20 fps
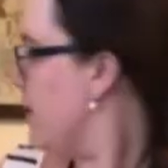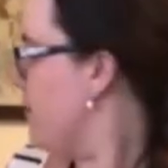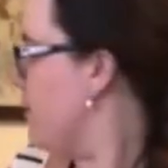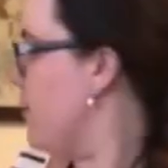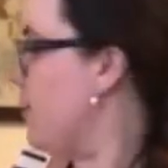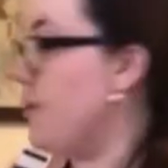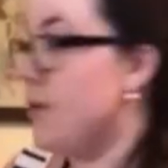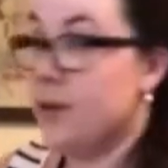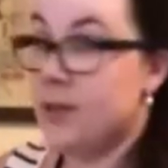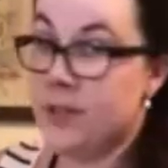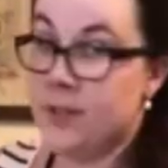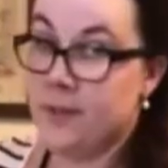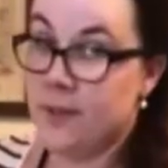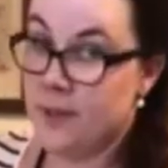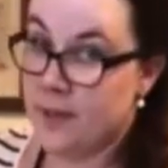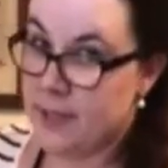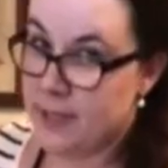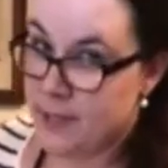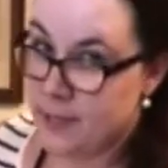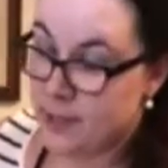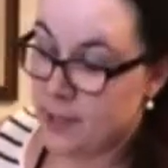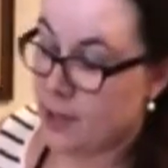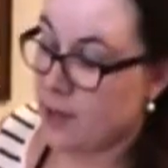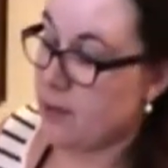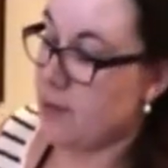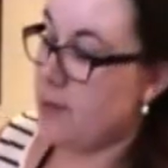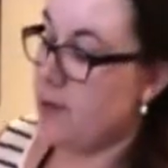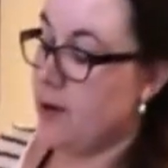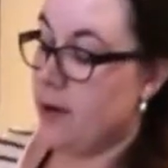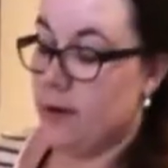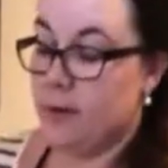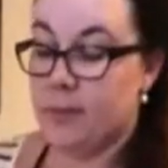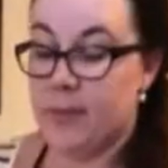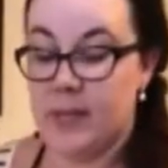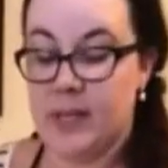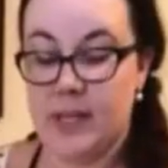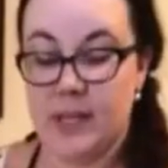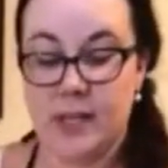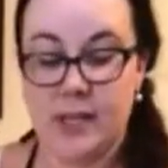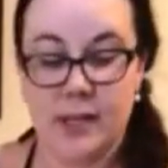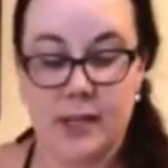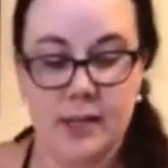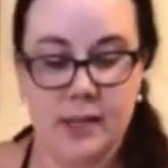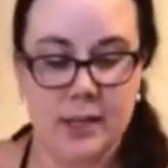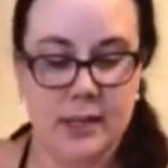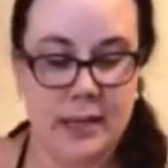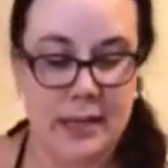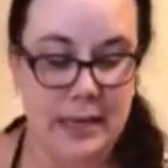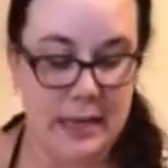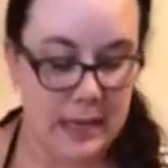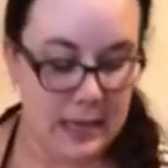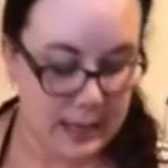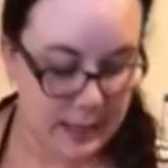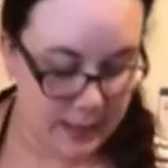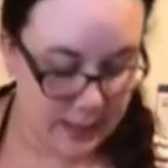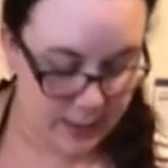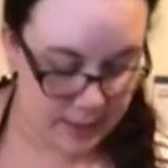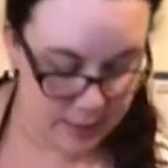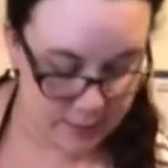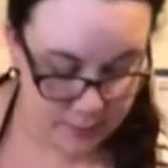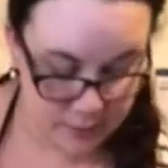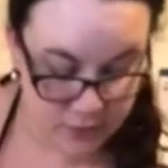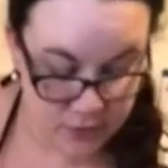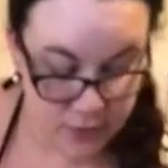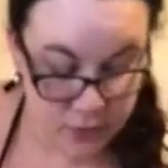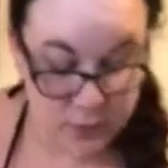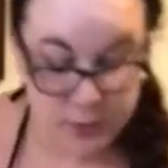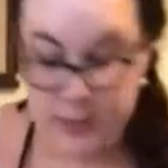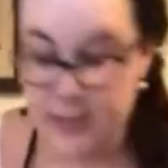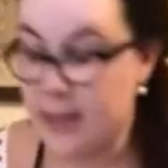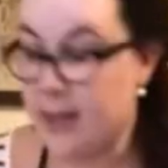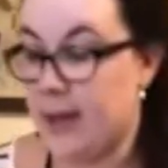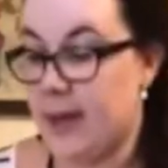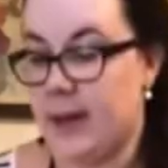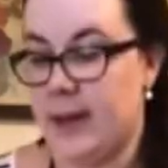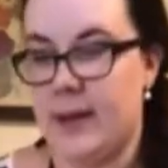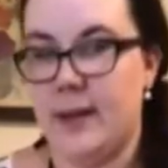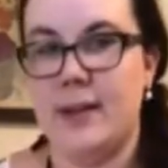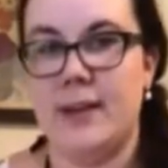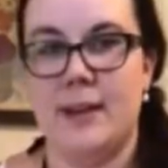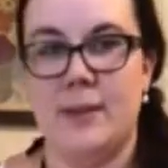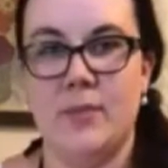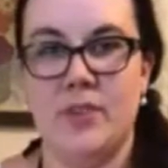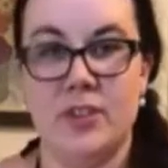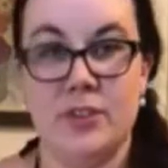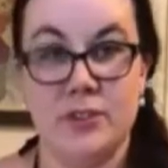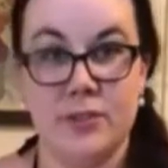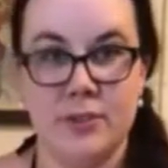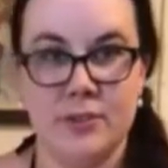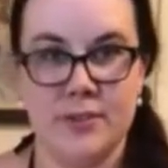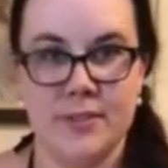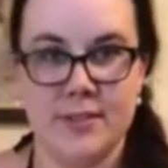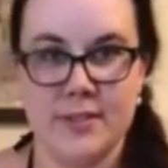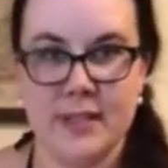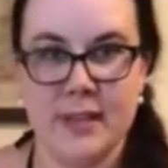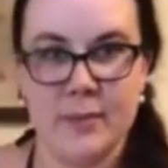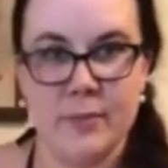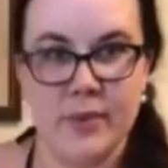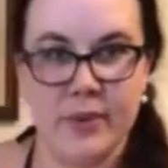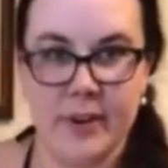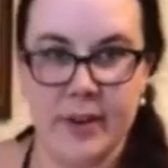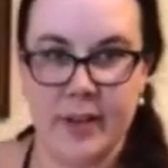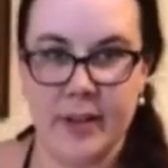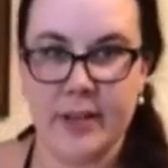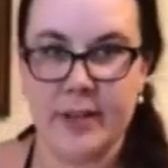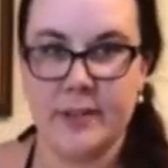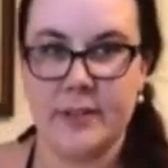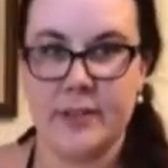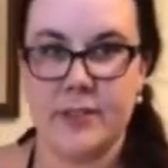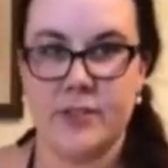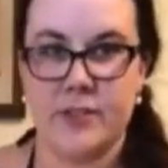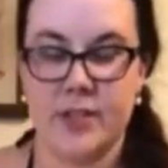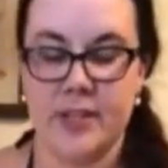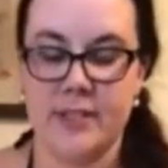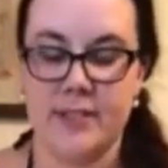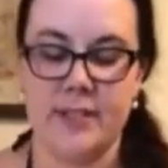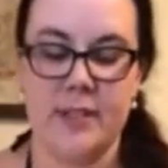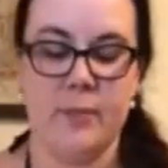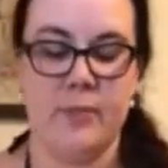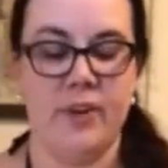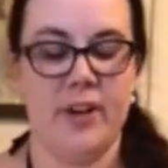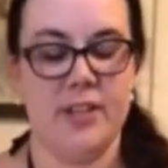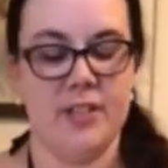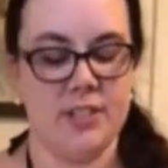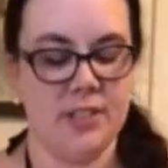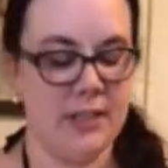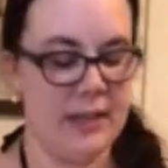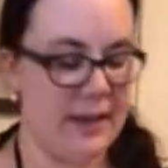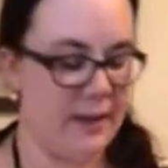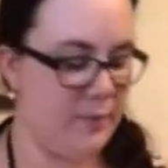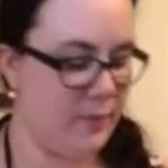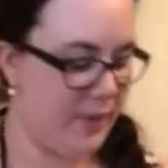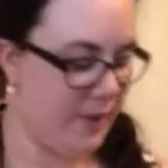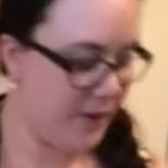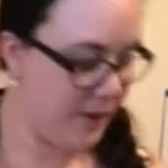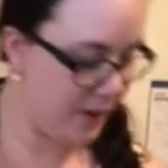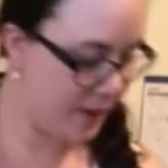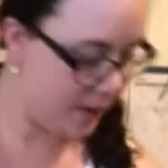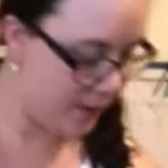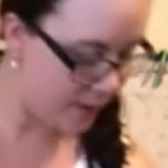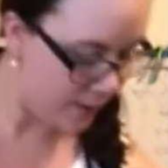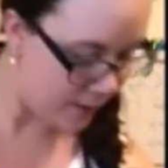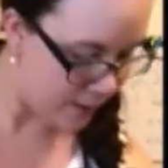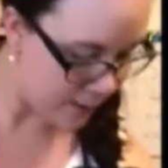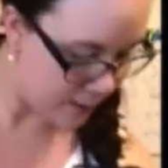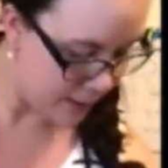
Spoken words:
For those of you that don't know me, I am Juliann. I'm the children's librarian at the Tracy Branch Library.